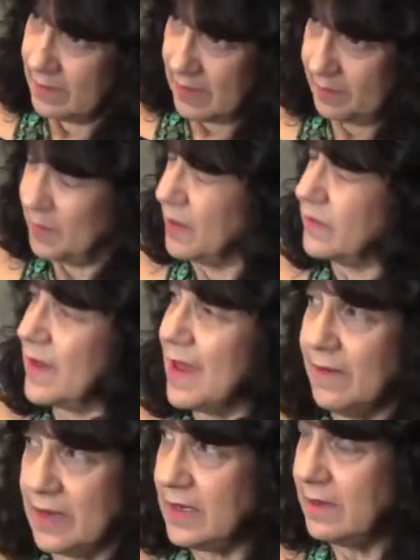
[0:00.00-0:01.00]
in Bucks
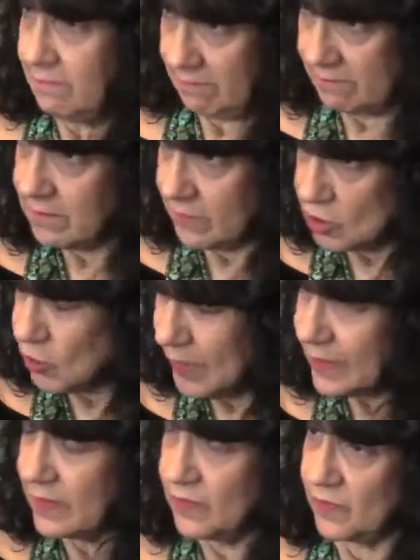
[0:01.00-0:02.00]
County
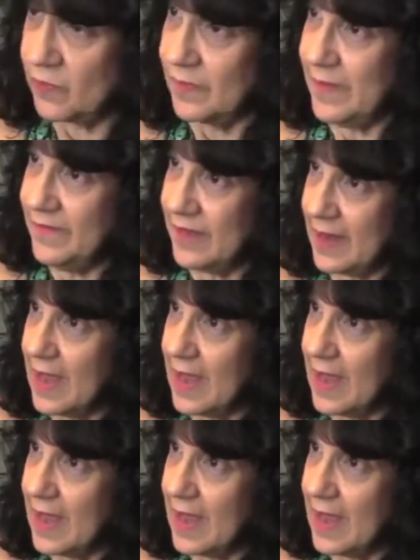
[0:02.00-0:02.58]
doing this for a living,